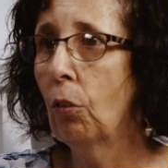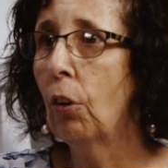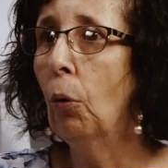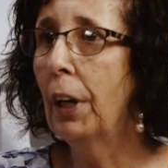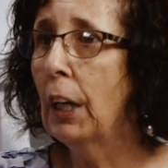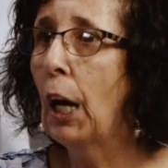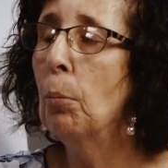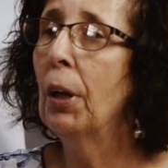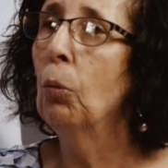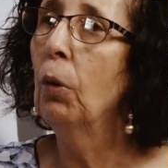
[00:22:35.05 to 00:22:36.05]
So he came
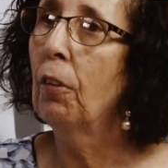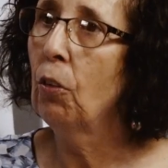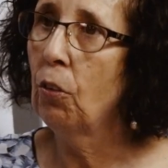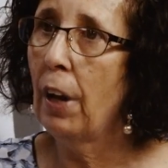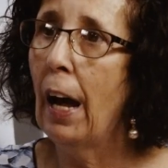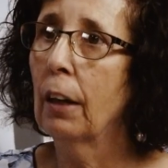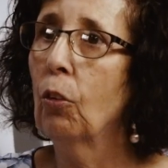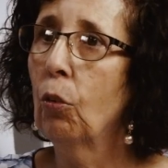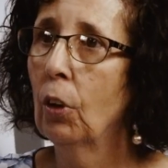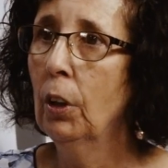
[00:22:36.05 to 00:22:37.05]
in with his
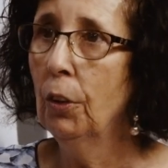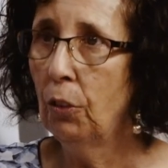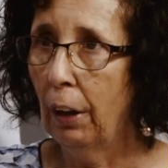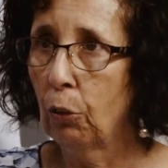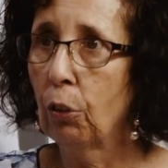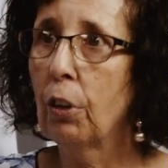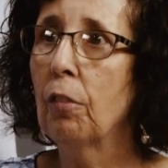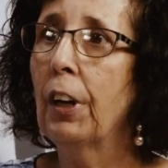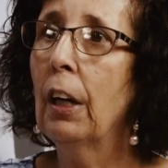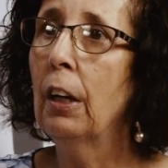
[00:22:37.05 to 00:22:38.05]
dad's death
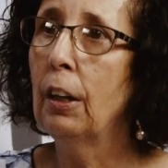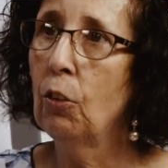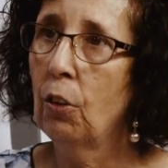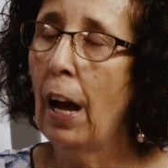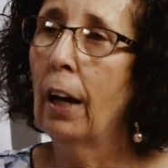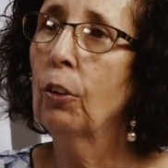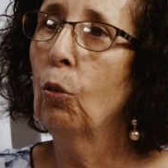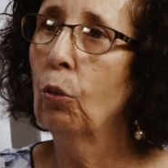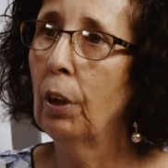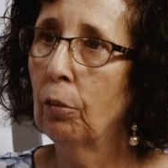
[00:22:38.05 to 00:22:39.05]
certificate, his
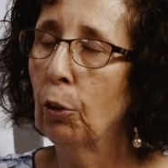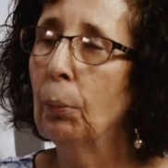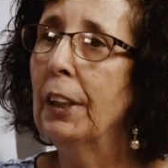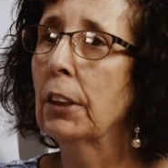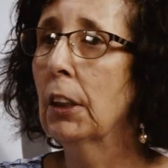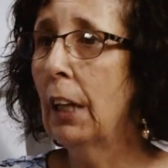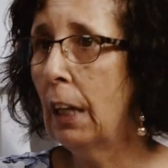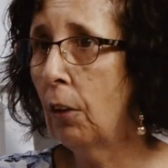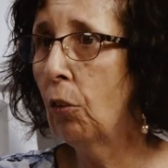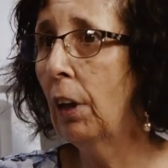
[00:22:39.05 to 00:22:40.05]
dad's information,
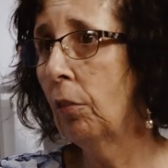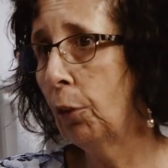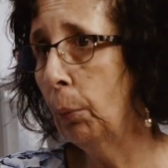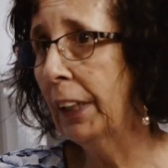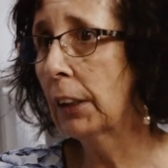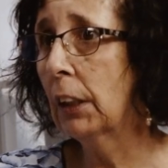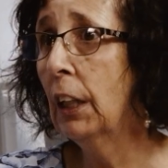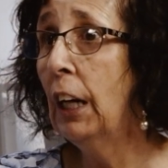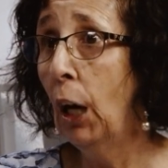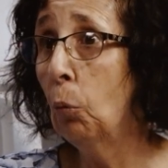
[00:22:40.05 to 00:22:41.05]
his information,
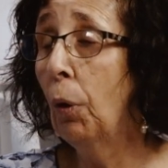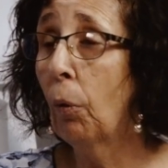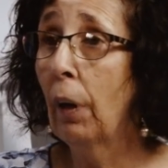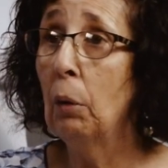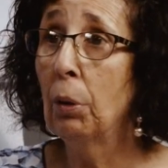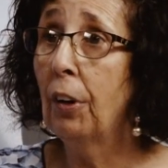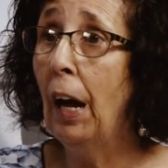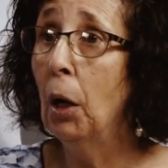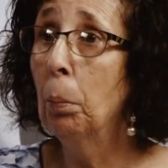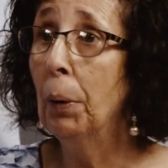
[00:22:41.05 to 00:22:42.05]
and we were able to
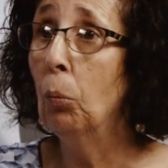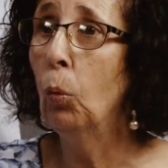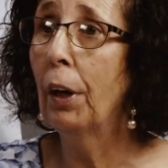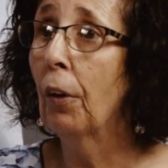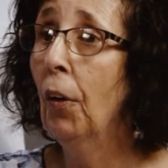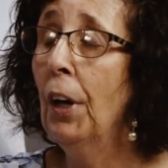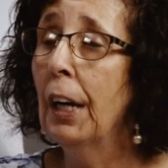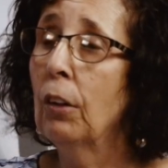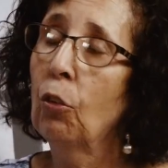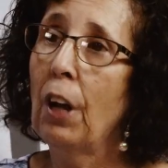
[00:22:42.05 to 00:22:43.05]
help him, where
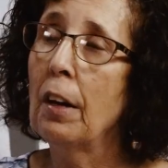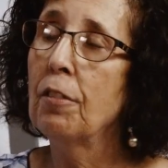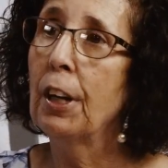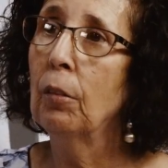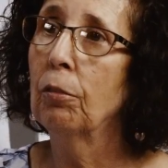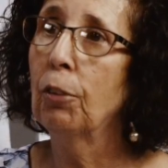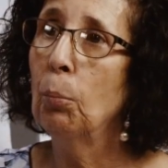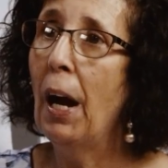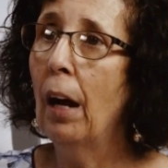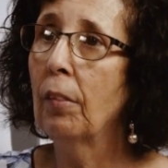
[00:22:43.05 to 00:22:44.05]
it saved him from
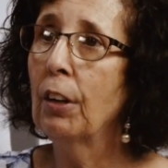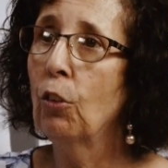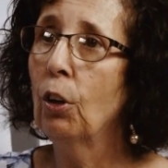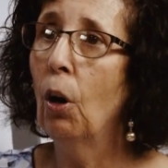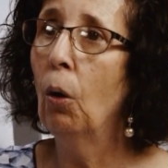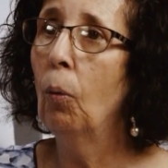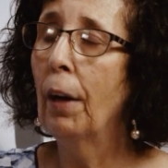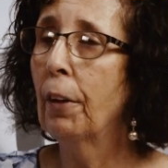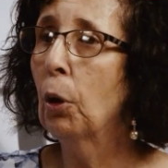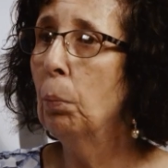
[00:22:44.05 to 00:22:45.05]
having to go on
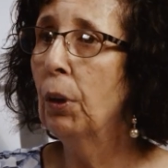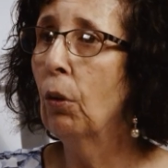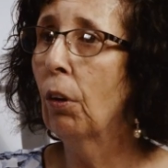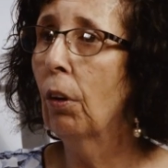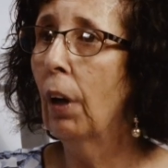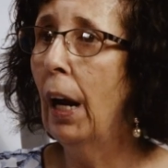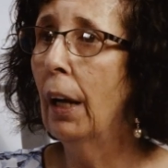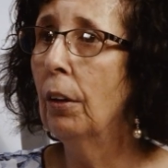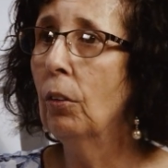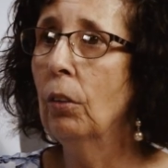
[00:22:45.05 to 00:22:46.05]
the computer
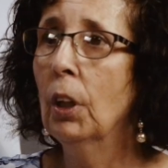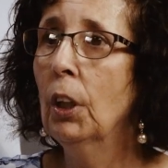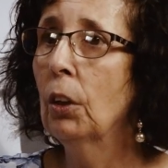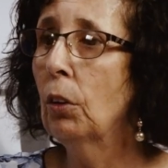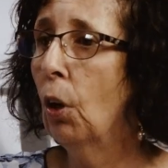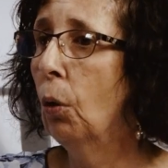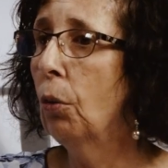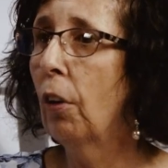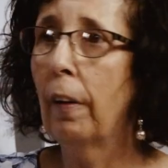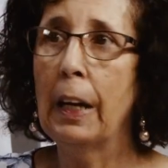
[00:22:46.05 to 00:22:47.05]
and go
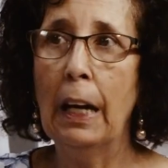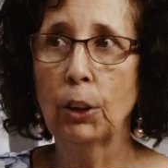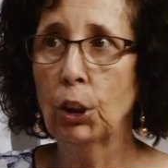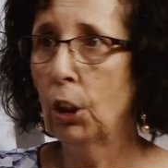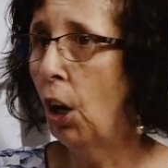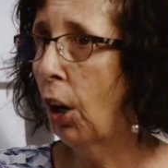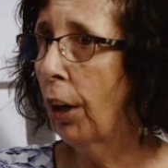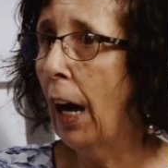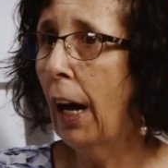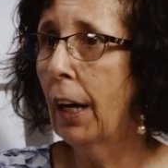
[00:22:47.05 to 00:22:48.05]
to the National
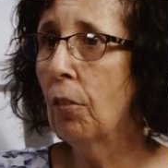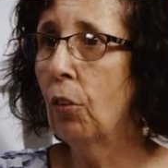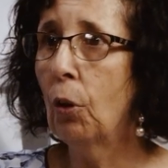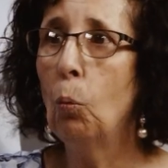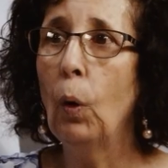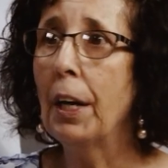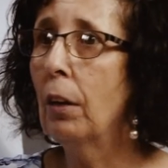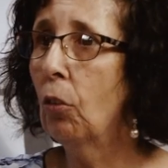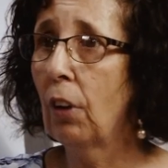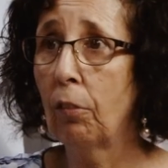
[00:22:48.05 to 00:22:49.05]
Archives and wait
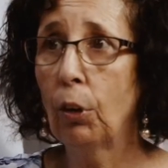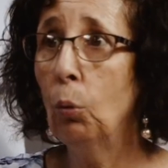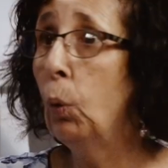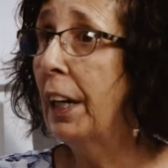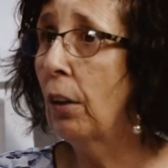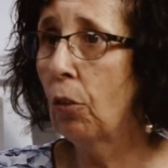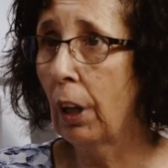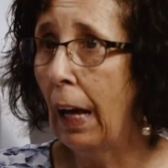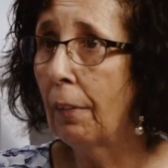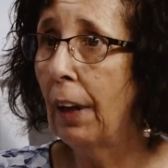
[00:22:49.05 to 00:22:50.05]
several weeks to
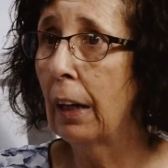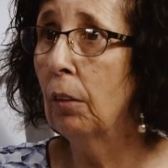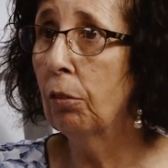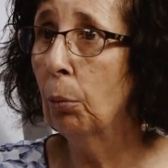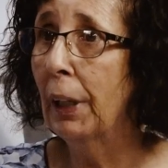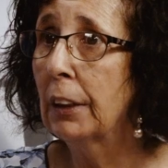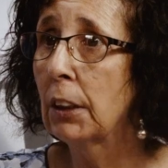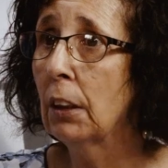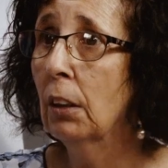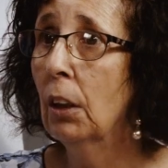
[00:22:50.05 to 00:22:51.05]
get that
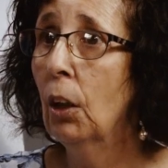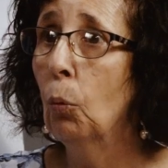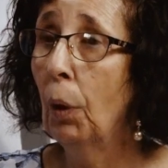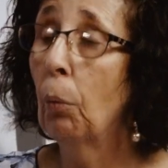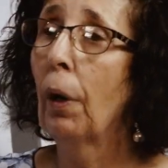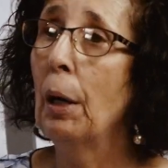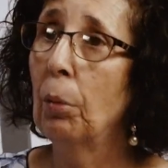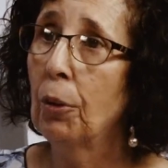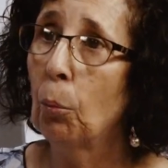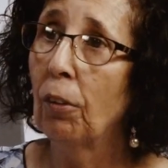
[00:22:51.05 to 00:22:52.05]
information. We were able
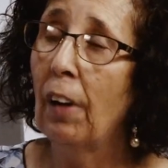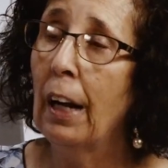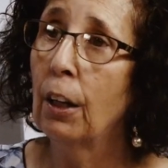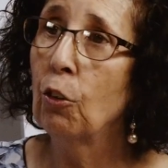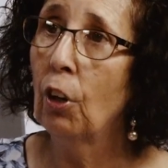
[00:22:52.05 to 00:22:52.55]
to provide it to